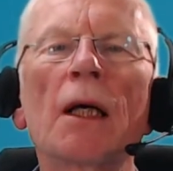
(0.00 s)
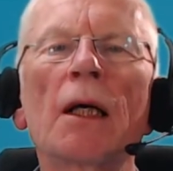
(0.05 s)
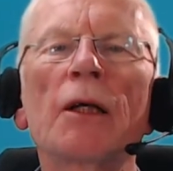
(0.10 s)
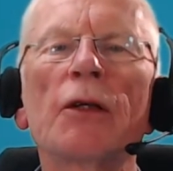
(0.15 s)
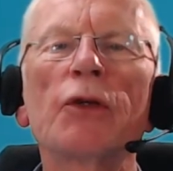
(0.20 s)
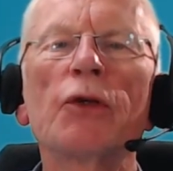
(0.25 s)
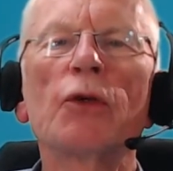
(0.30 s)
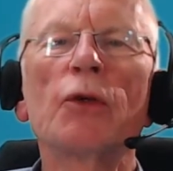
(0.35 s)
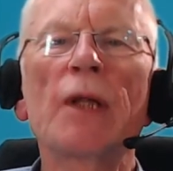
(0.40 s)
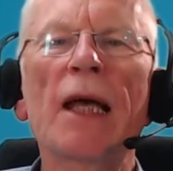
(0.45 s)

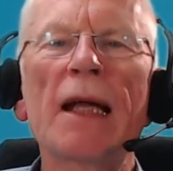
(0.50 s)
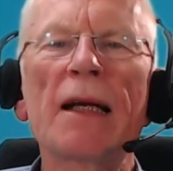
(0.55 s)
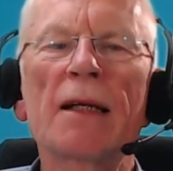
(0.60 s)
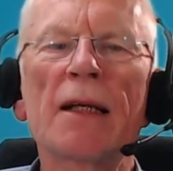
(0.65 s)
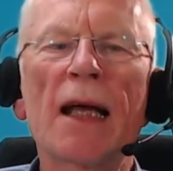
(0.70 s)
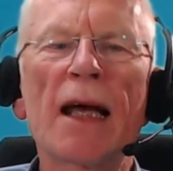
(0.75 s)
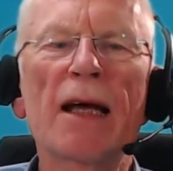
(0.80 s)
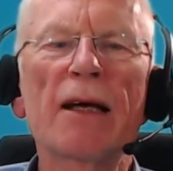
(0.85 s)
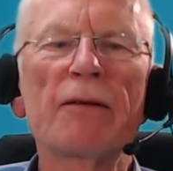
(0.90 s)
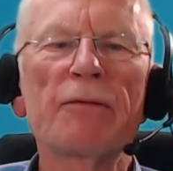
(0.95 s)
You
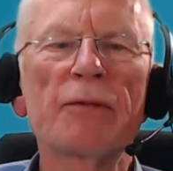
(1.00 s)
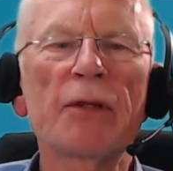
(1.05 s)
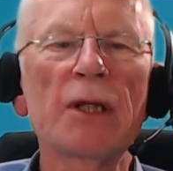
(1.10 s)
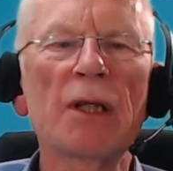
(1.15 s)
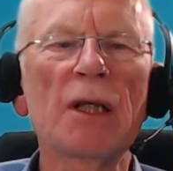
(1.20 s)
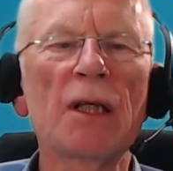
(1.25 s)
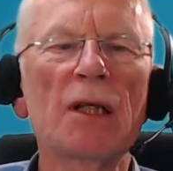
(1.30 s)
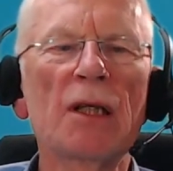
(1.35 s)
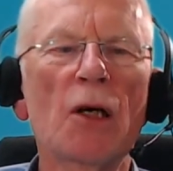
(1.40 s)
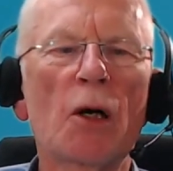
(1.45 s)
then have
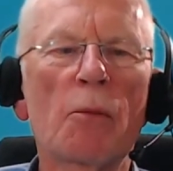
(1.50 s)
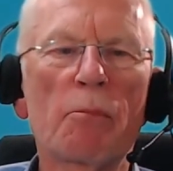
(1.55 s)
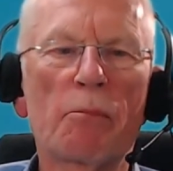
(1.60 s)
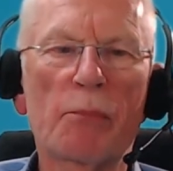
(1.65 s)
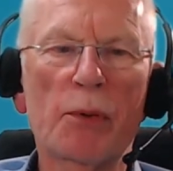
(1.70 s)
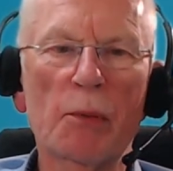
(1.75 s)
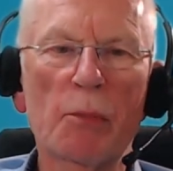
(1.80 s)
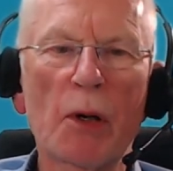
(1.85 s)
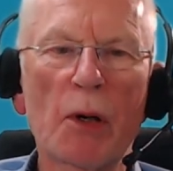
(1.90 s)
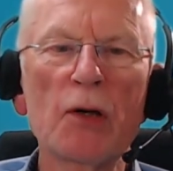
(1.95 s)
the
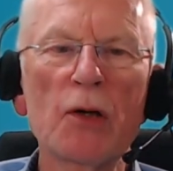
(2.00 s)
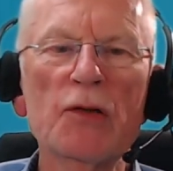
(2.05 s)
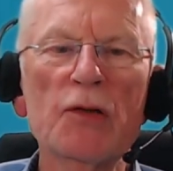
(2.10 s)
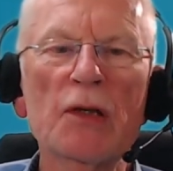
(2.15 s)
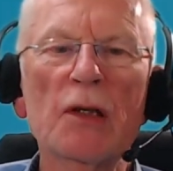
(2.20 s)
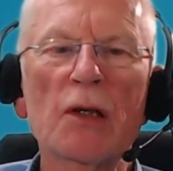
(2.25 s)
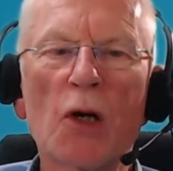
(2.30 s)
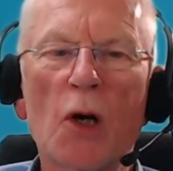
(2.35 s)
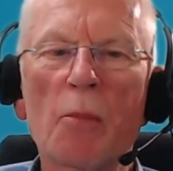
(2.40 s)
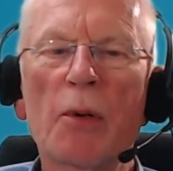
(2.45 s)

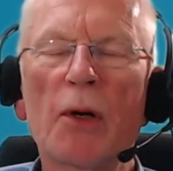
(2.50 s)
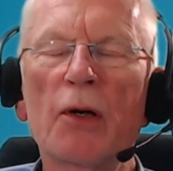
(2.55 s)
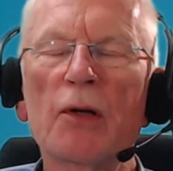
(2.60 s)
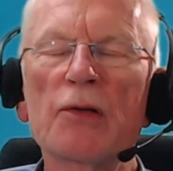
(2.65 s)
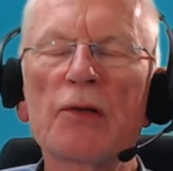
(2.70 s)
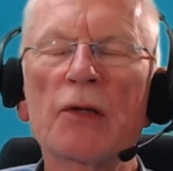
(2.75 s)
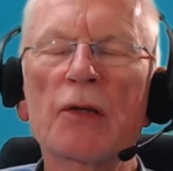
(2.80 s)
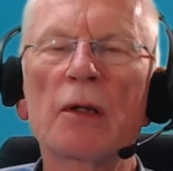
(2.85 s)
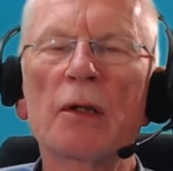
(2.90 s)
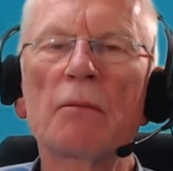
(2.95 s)
proposer,
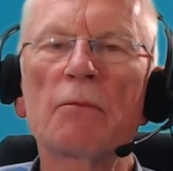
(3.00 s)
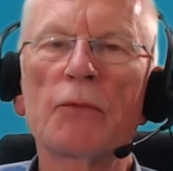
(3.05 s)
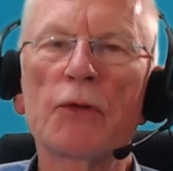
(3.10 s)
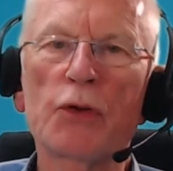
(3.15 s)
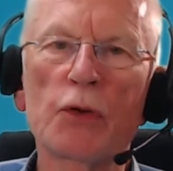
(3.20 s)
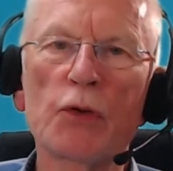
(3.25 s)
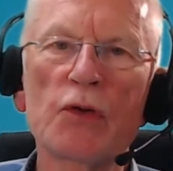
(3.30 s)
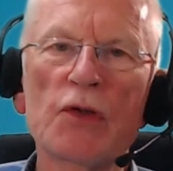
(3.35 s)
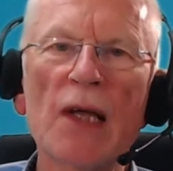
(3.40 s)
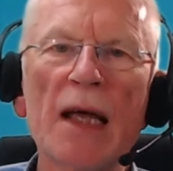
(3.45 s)
opposer,
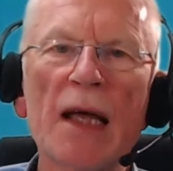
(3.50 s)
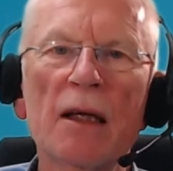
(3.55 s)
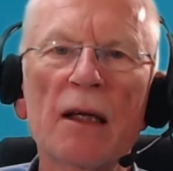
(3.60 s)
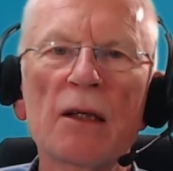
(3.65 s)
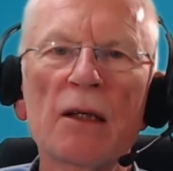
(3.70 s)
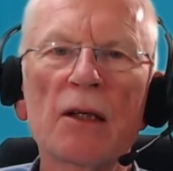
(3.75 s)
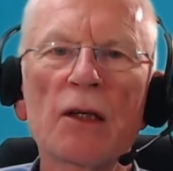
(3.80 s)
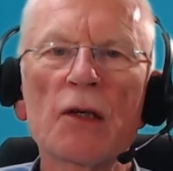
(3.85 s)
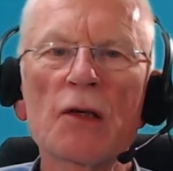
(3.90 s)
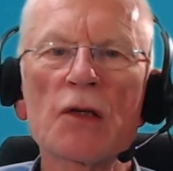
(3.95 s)
2
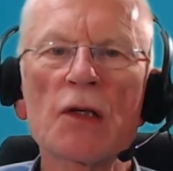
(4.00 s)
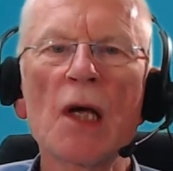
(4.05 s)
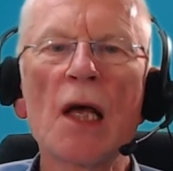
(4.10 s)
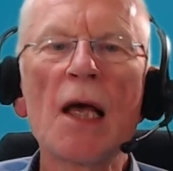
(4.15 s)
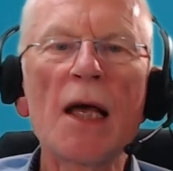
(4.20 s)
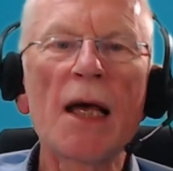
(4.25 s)
seconders,